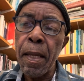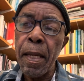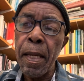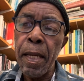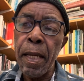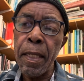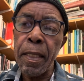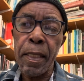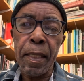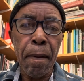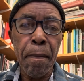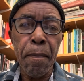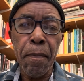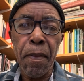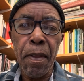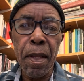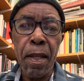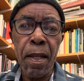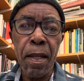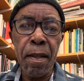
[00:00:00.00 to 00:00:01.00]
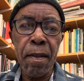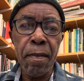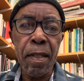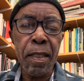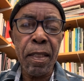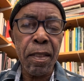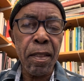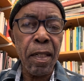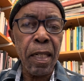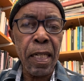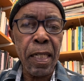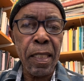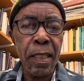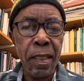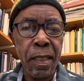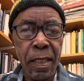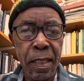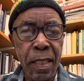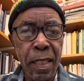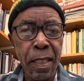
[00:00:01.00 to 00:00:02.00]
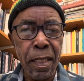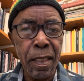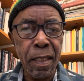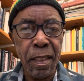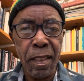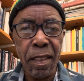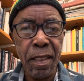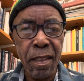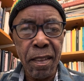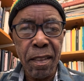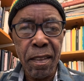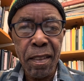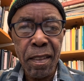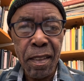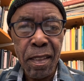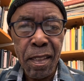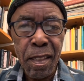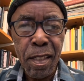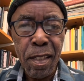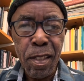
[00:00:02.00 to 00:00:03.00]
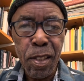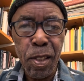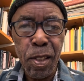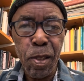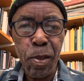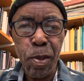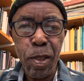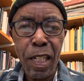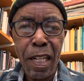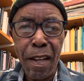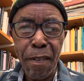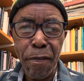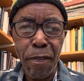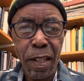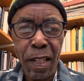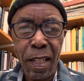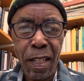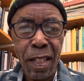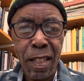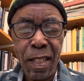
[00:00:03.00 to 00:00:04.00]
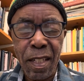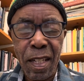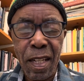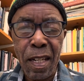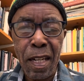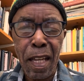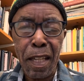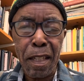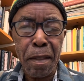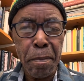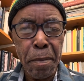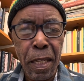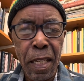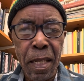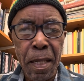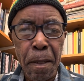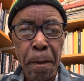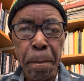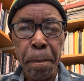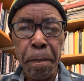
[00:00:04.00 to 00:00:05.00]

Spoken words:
as something that's really strange to an African like me.